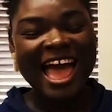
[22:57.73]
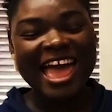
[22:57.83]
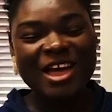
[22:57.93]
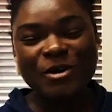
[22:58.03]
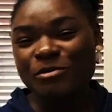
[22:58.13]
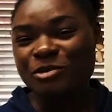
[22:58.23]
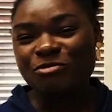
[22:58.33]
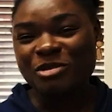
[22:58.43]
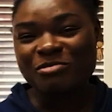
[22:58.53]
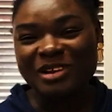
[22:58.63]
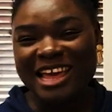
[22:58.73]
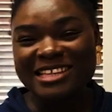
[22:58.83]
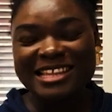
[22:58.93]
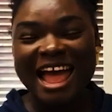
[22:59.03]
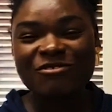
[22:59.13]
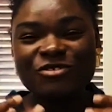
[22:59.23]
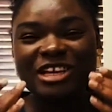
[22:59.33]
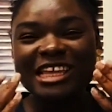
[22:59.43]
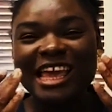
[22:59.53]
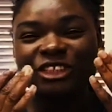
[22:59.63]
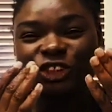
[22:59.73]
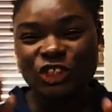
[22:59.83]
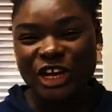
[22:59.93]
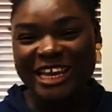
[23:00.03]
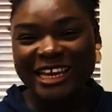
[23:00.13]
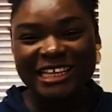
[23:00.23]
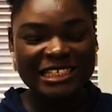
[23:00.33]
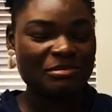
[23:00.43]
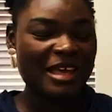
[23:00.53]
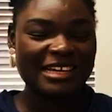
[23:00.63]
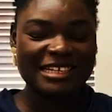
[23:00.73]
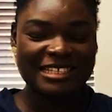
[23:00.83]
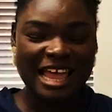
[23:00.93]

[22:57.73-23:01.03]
I hope you've been blessed. I really enjoy spending the